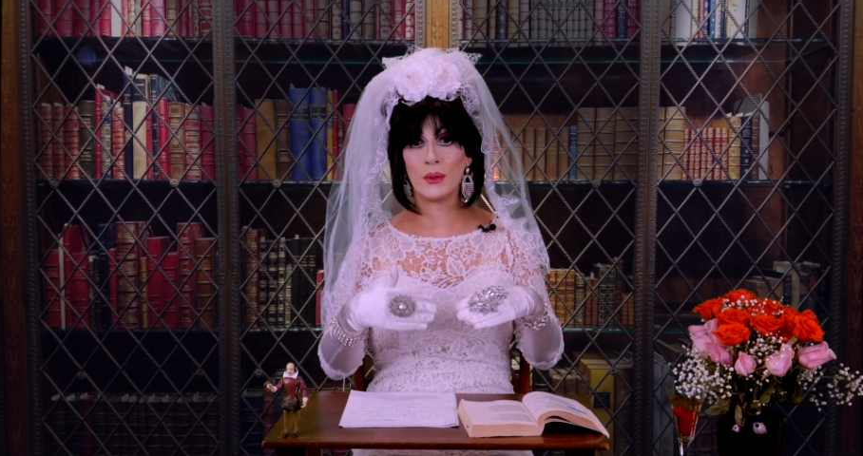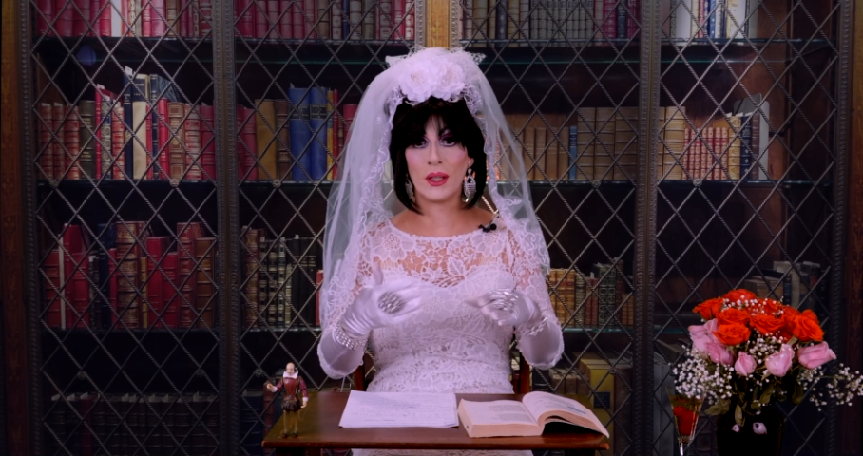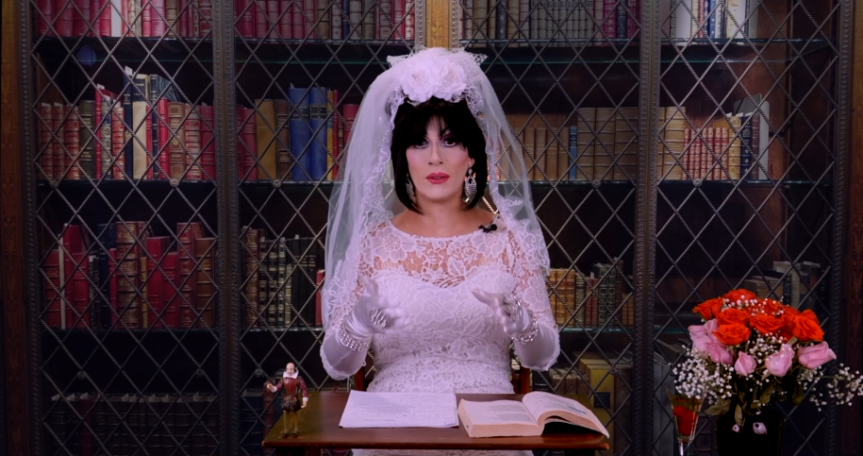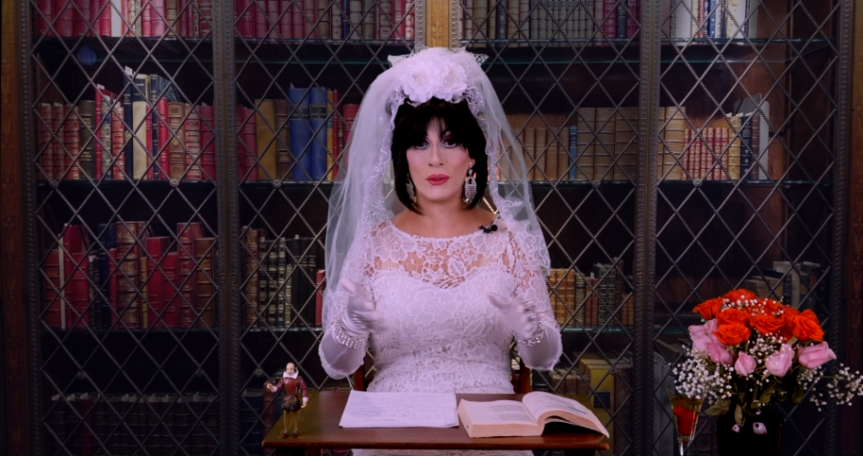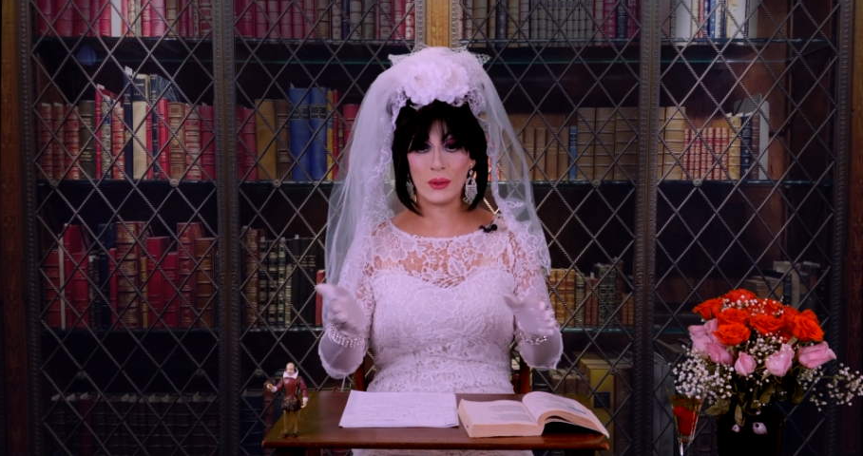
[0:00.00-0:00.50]

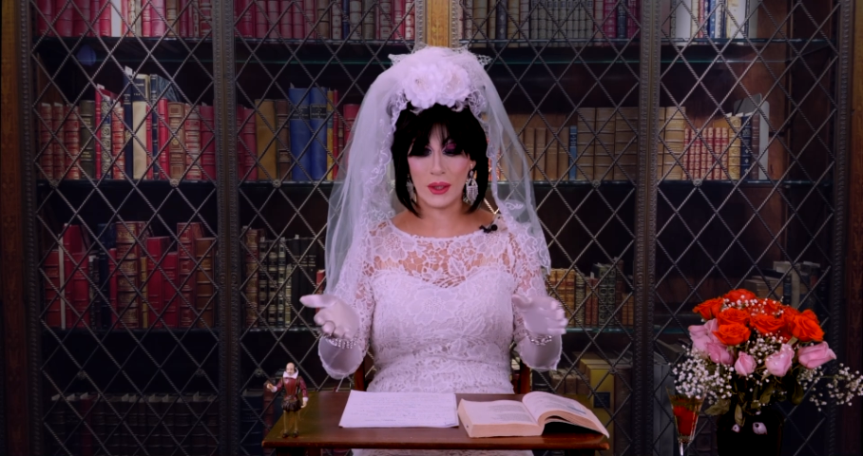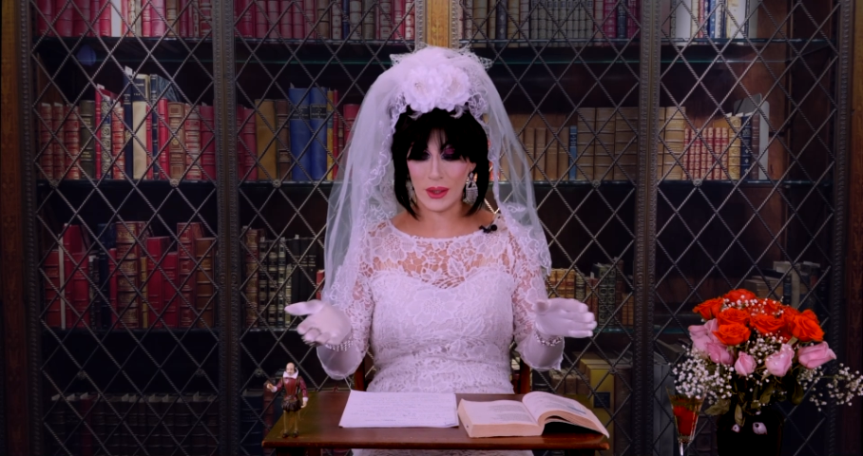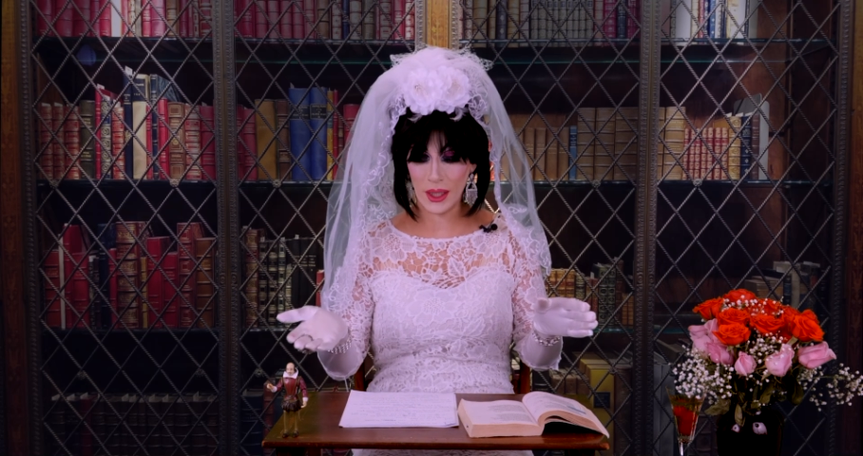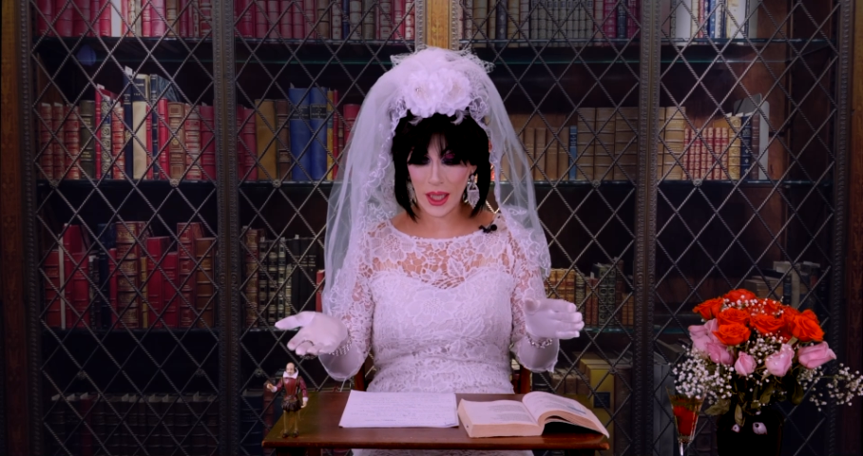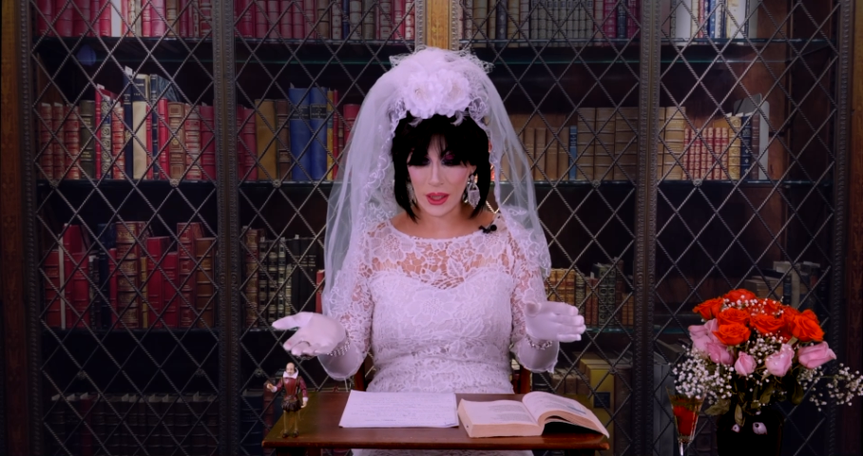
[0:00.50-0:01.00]
love you
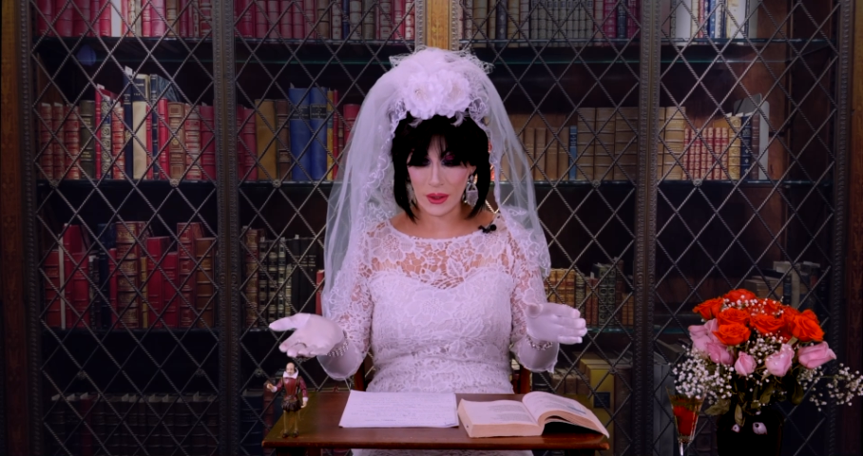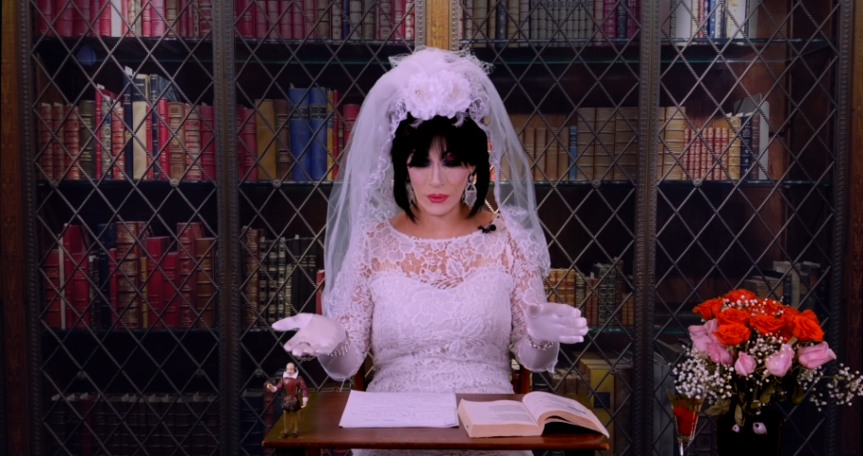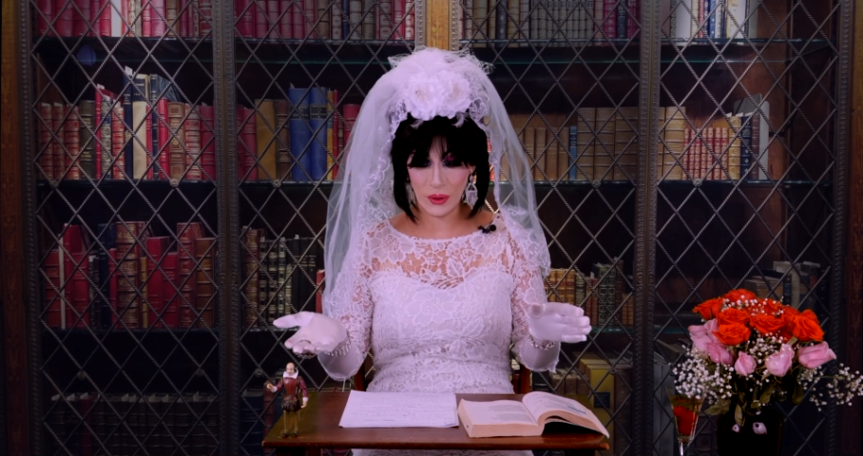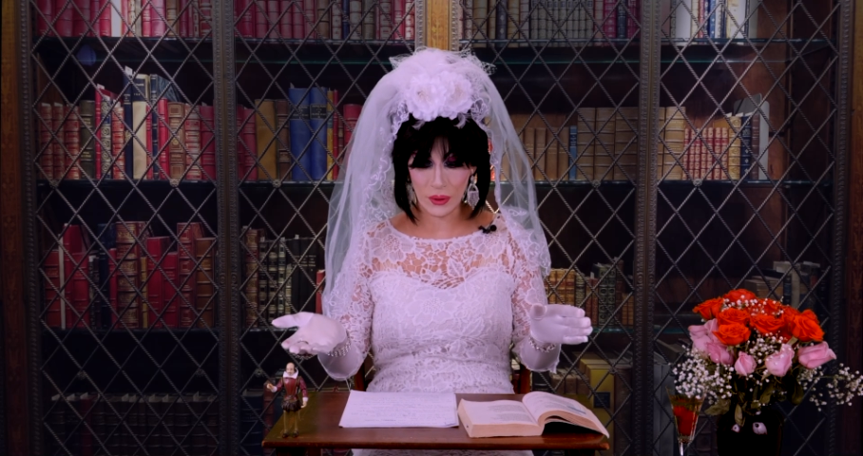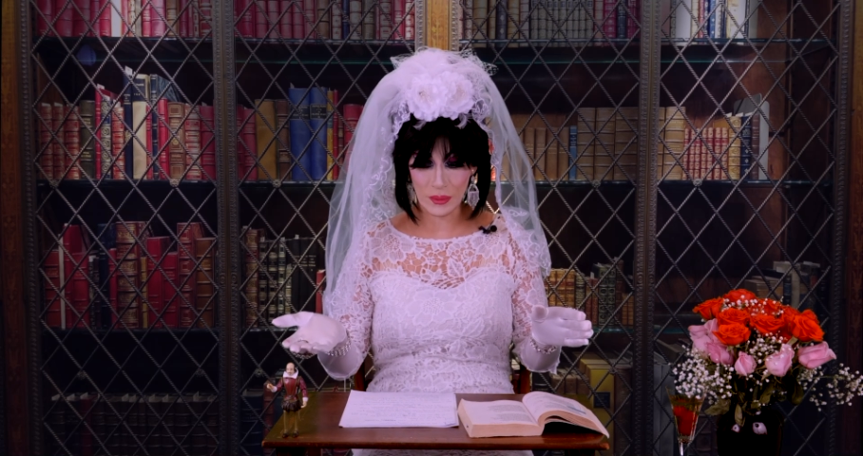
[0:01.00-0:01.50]
till the edge of
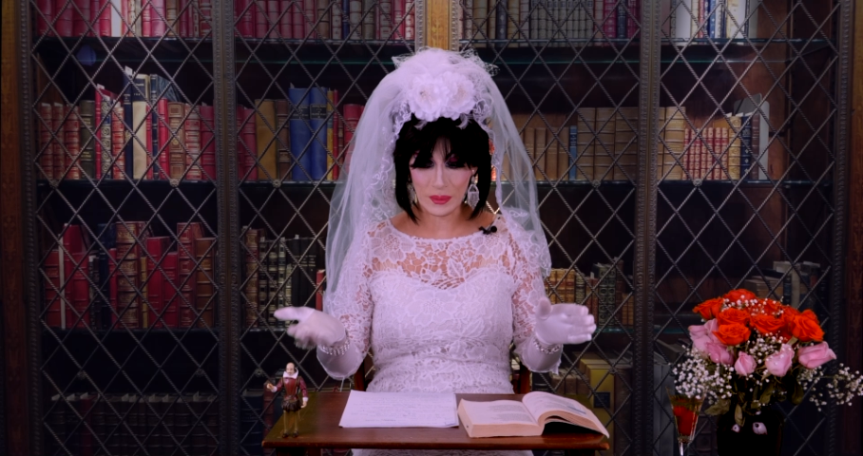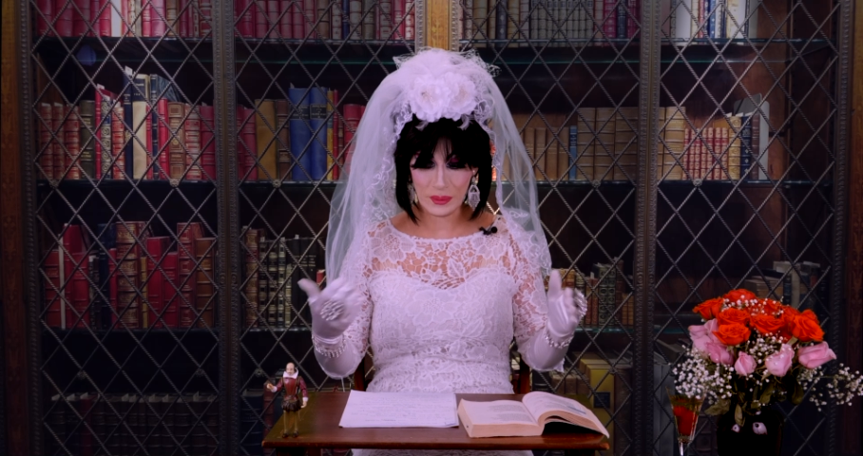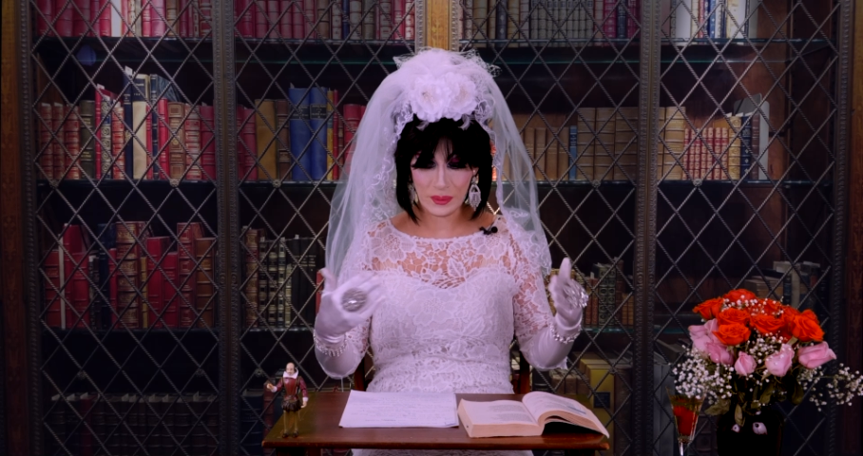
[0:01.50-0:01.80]
doom.